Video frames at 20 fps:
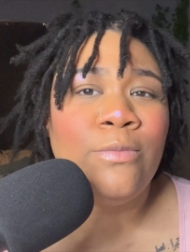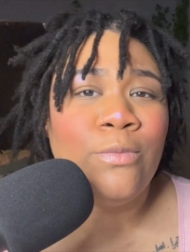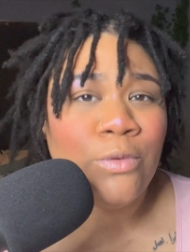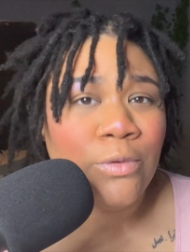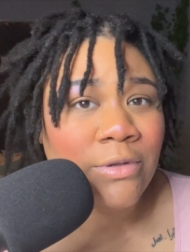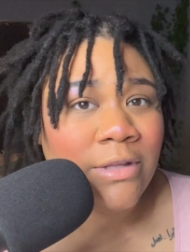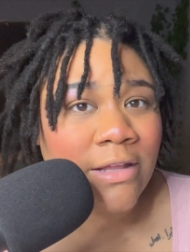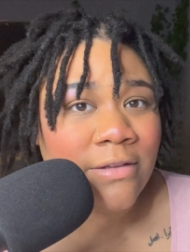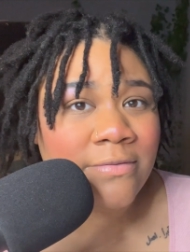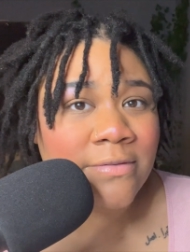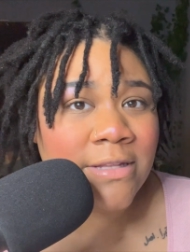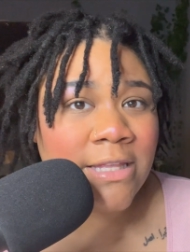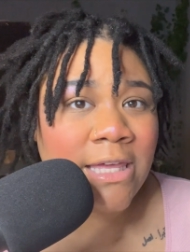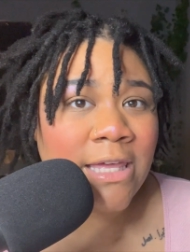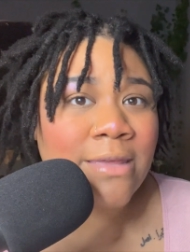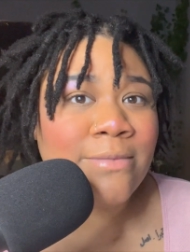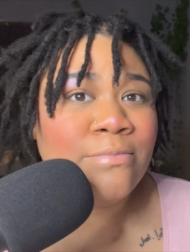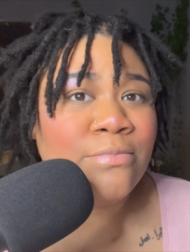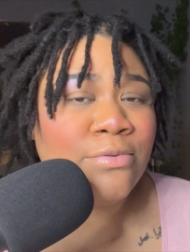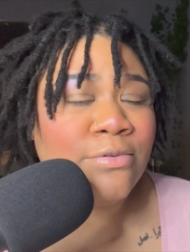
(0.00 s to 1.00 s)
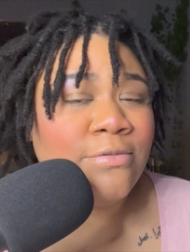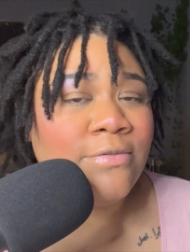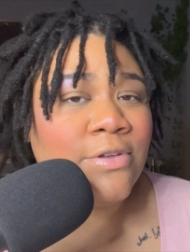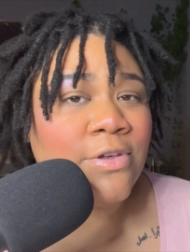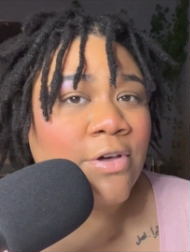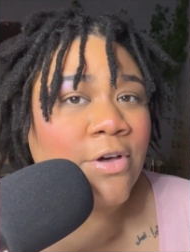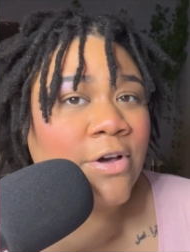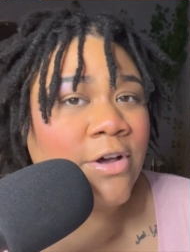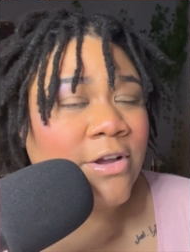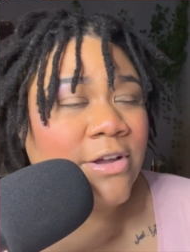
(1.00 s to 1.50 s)
will definitely improve
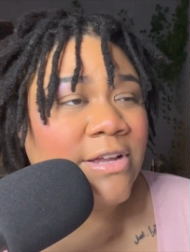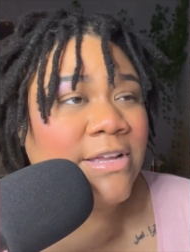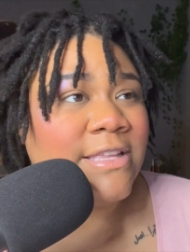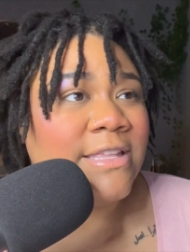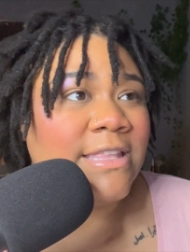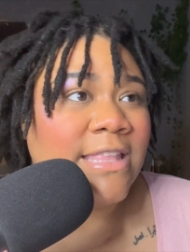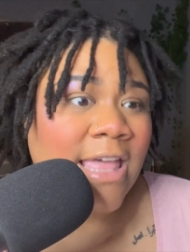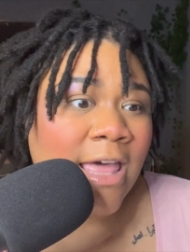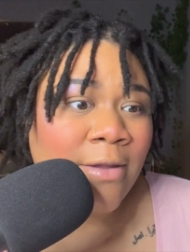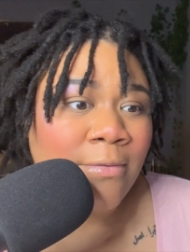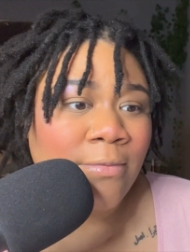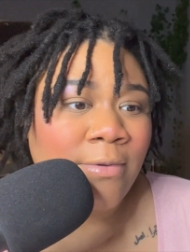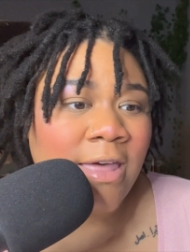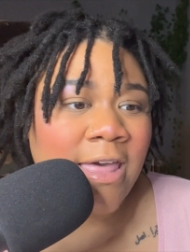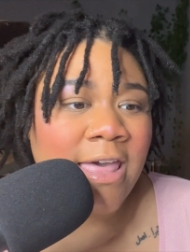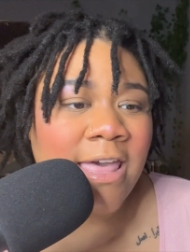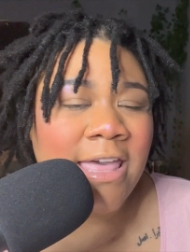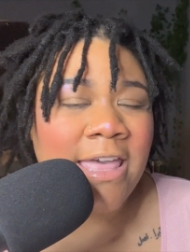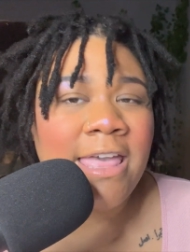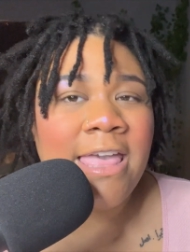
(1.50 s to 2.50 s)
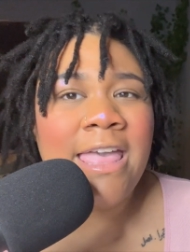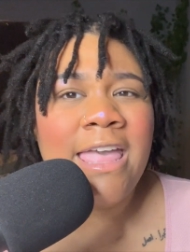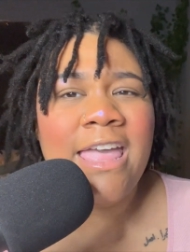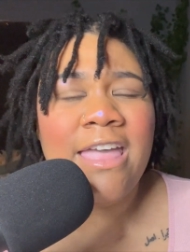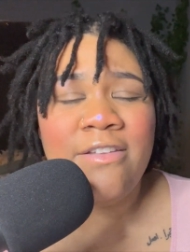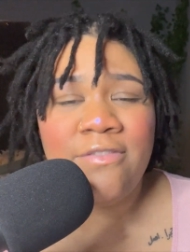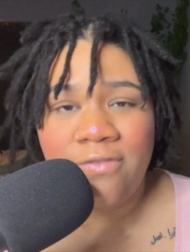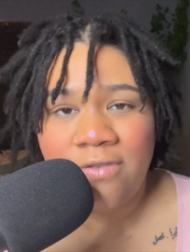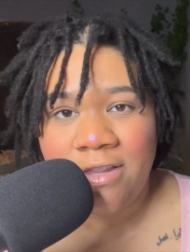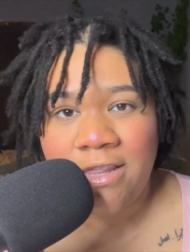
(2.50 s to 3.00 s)
your art in that way,
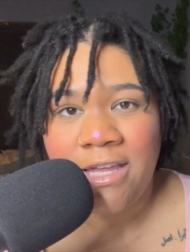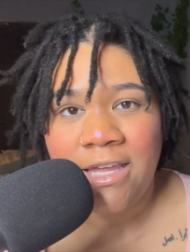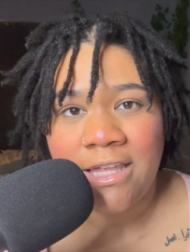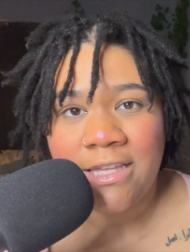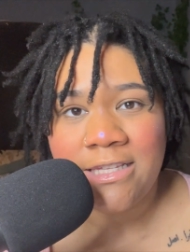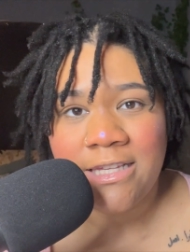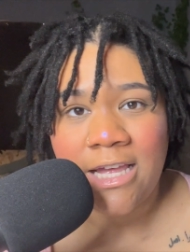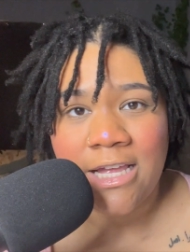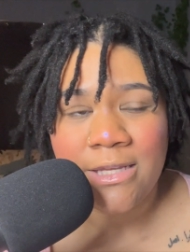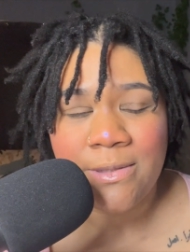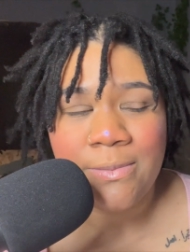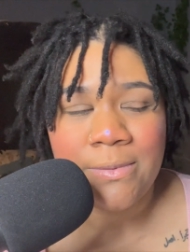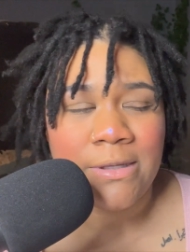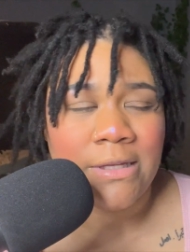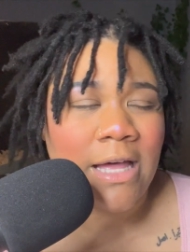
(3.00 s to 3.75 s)
and filling a sketchbook.